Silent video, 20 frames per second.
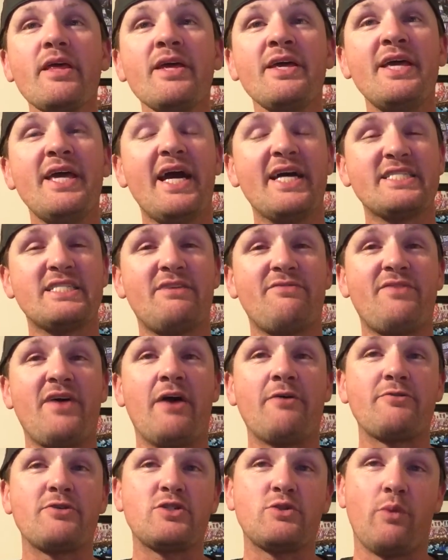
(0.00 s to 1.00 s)
he hasn't
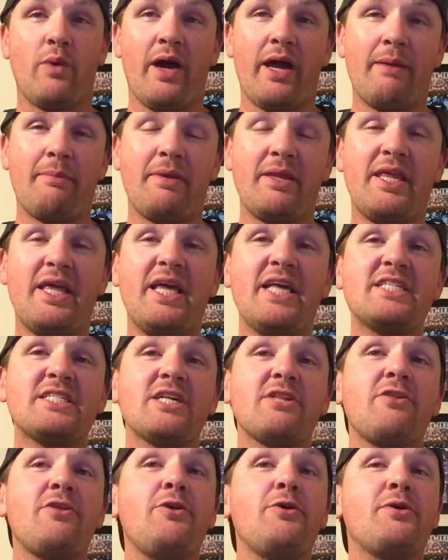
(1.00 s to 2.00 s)
found his way, but
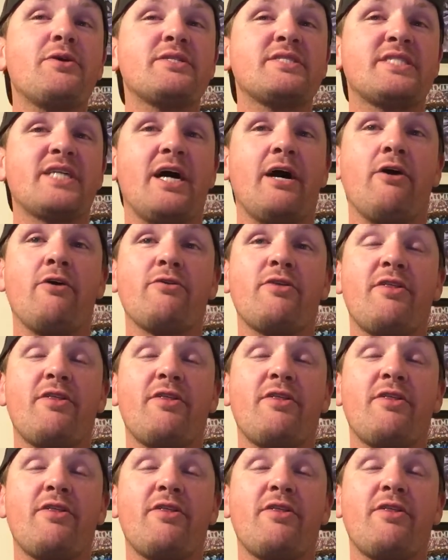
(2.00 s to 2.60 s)
easily you can tell